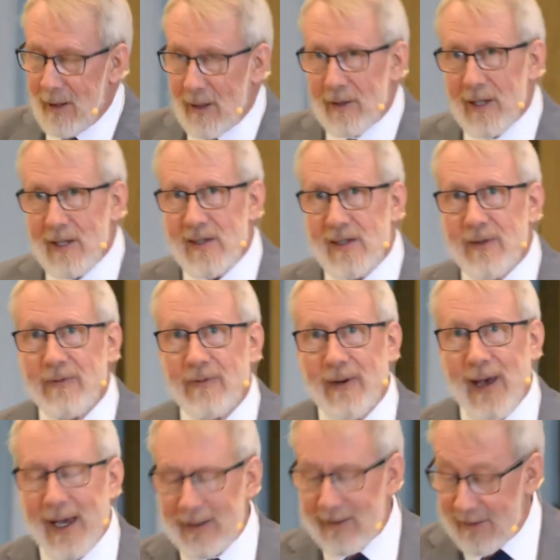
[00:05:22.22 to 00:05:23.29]
does the
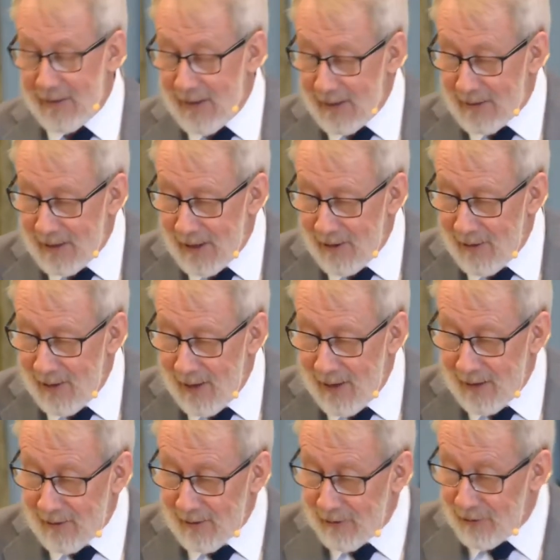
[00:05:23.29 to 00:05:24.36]
fact that there
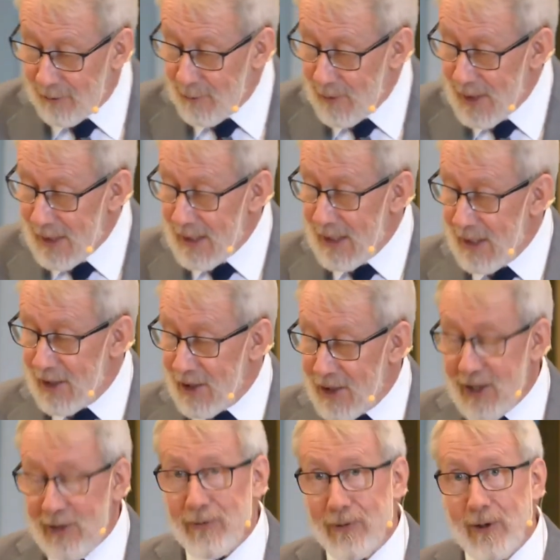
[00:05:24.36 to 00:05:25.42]
are three
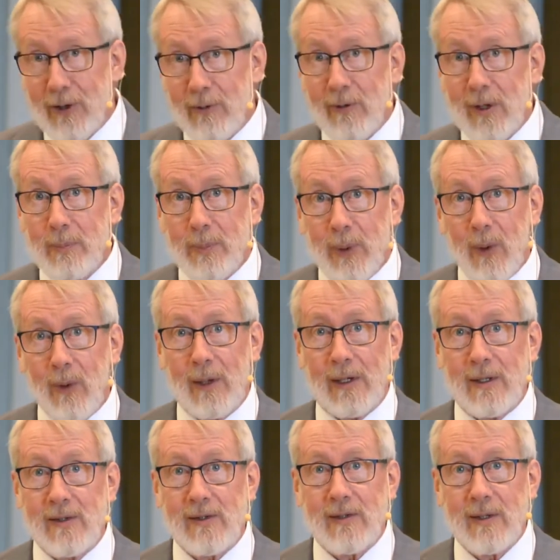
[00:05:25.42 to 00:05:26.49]
different
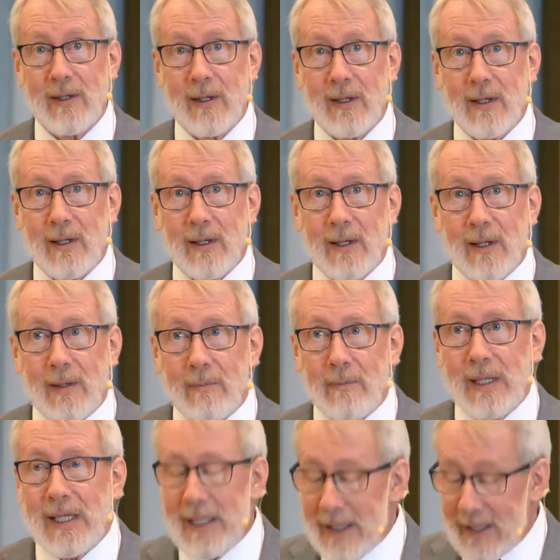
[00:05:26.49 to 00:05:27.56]
reports
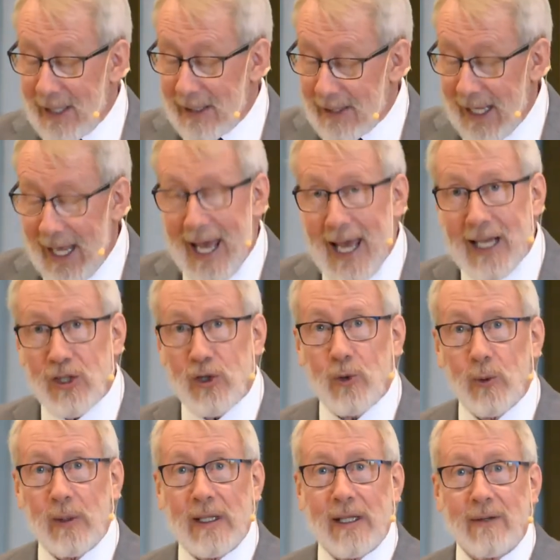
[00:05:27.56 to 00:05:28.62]
mean that the
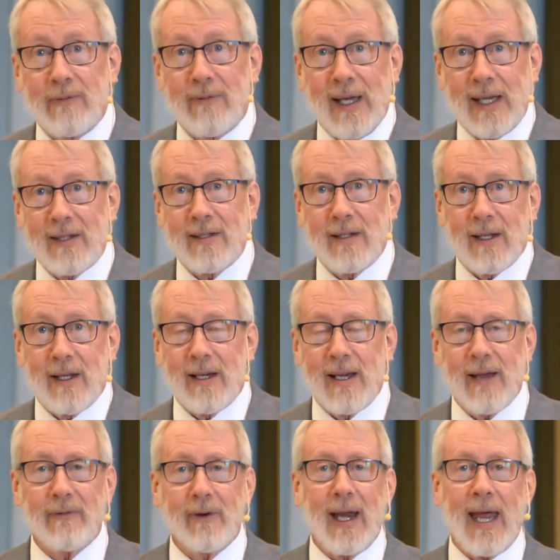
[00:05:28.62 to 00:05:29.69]
actual event
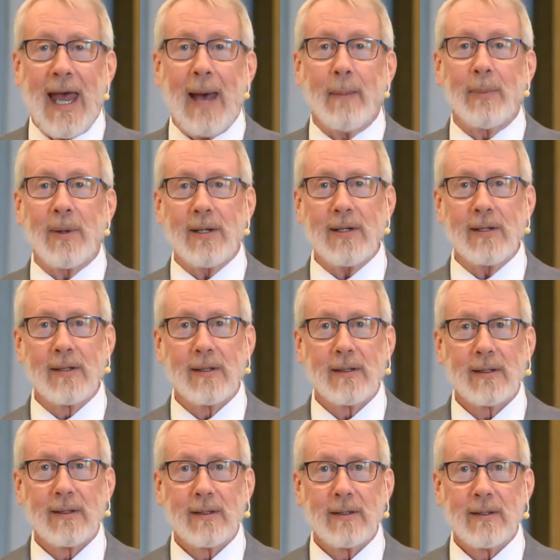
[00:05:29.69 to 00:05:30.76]
never happened?
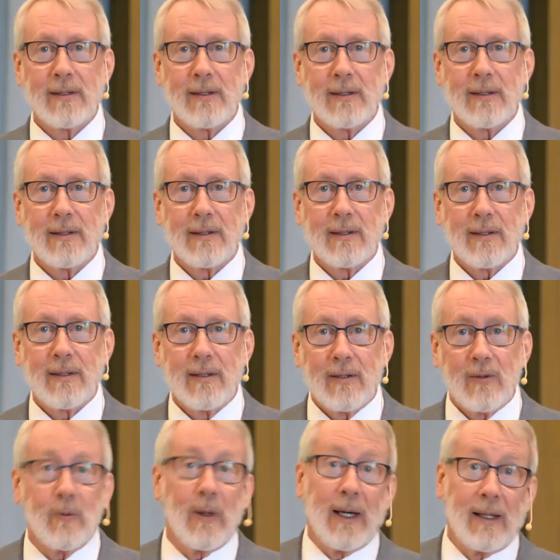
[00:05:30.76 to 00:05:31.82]

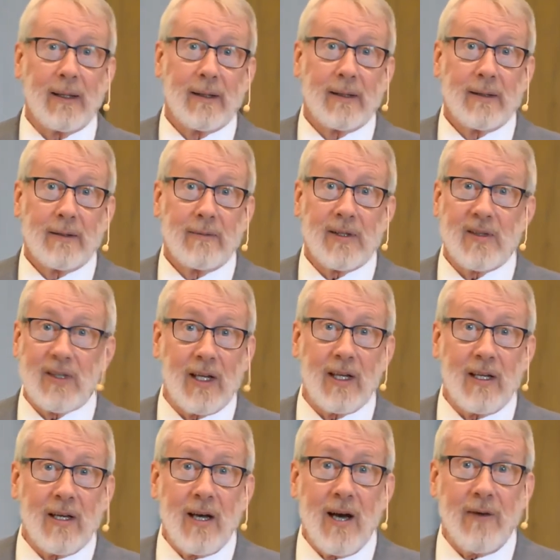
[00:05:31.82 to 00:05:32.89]
Well, we
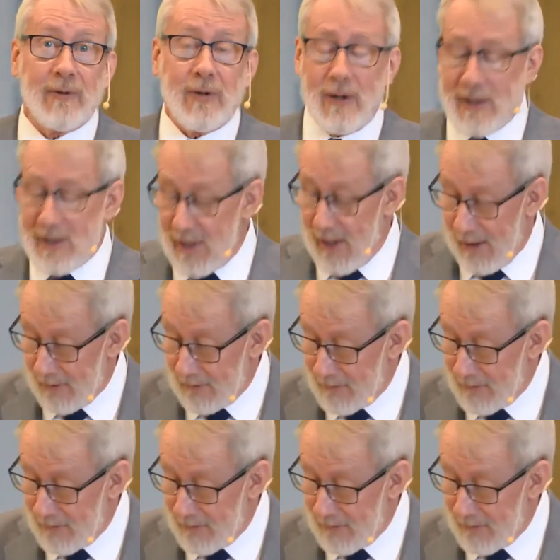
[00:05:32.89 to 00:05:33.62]
say, of course not.